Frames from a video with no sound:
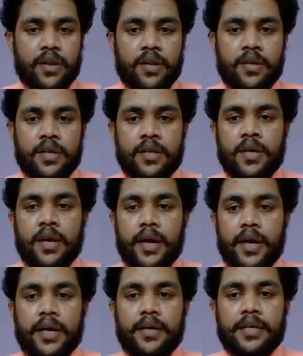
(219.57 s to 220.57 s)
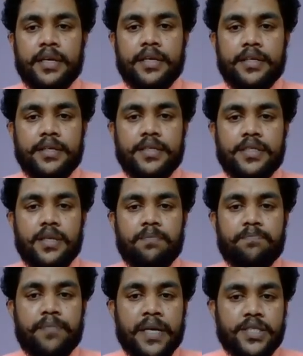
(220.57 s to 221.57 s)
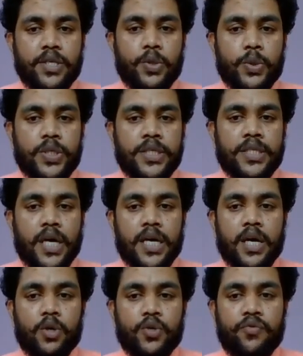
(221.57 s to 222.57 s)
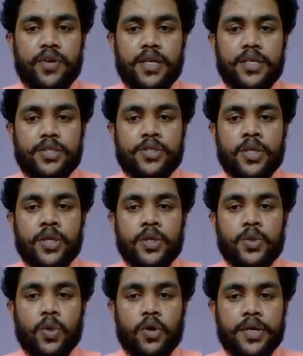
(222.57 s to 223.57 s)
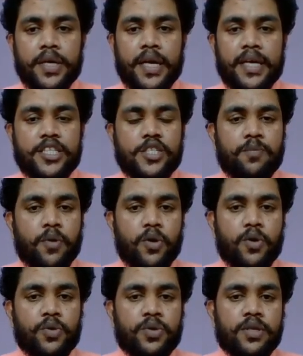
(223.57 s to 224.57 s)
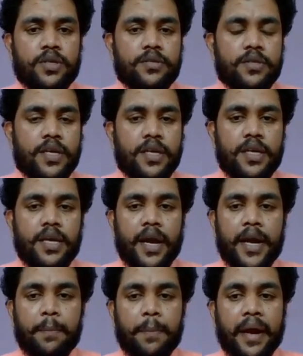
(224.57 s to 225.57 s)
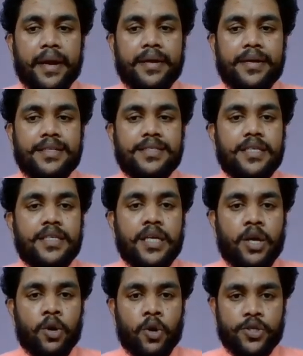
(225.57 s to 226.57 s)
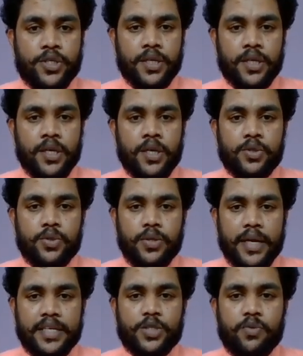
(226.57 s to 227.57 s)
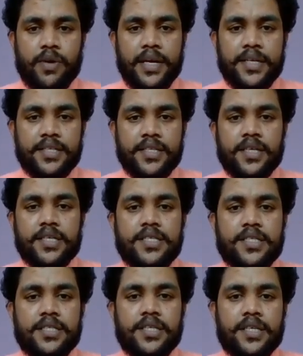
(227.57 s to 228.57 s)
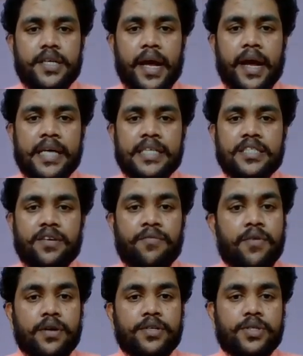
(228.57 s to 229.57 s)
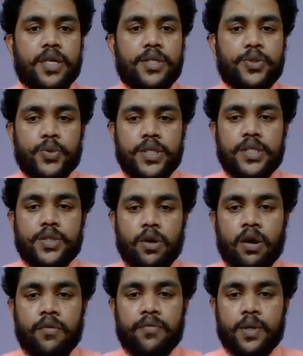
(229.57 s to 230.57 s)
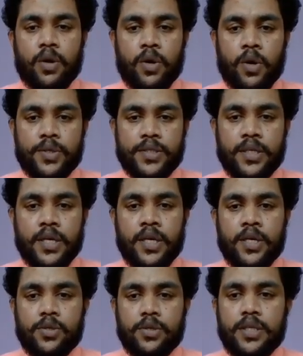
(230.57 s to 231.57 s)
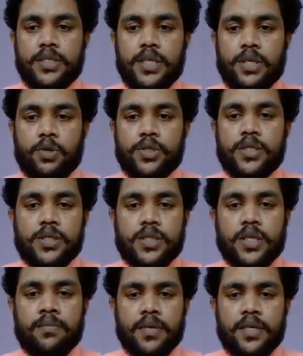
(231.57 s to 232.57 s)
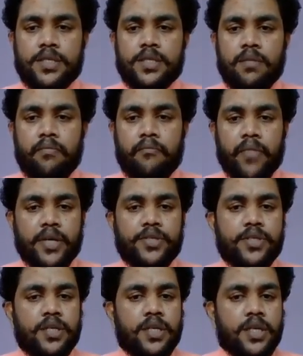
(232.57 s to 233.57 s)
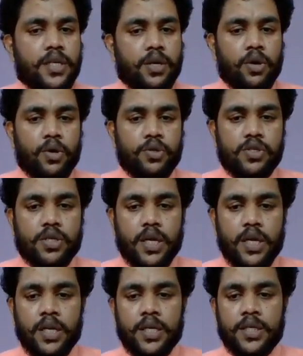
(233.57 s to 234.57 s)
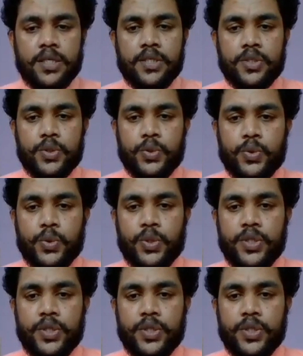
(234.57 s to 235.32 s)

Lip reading: and it is the basic unit around which to organize both theory and practice in ecology. So that's why it is considered as the functional unit of ecology. So thus ecosystem is the major ecological unit.